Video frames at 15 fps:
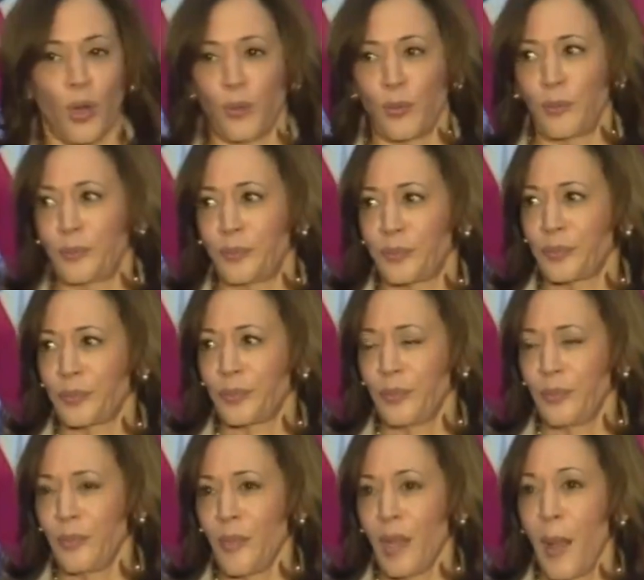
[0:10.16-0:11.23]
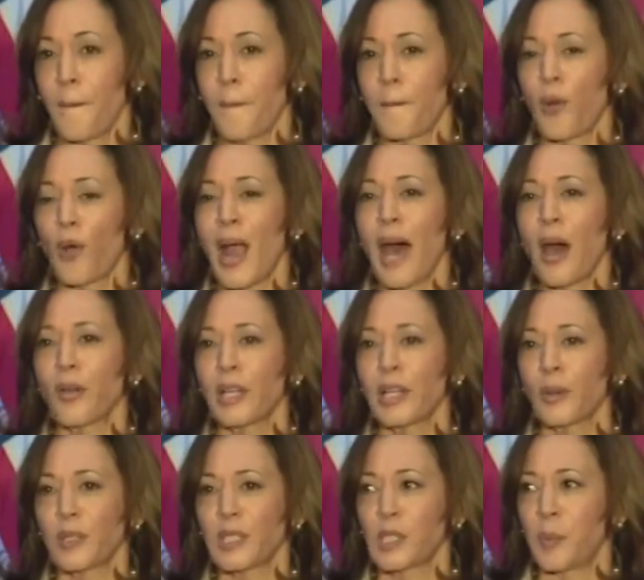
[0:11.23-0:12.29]
Roe.
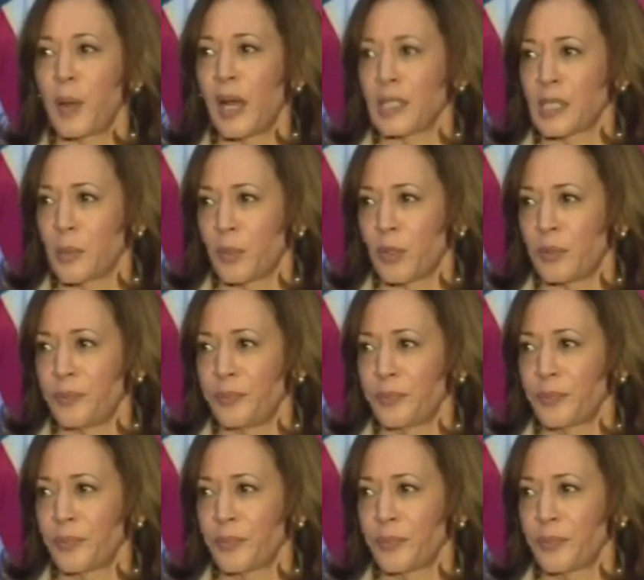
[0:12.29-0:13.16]
Proudly responsible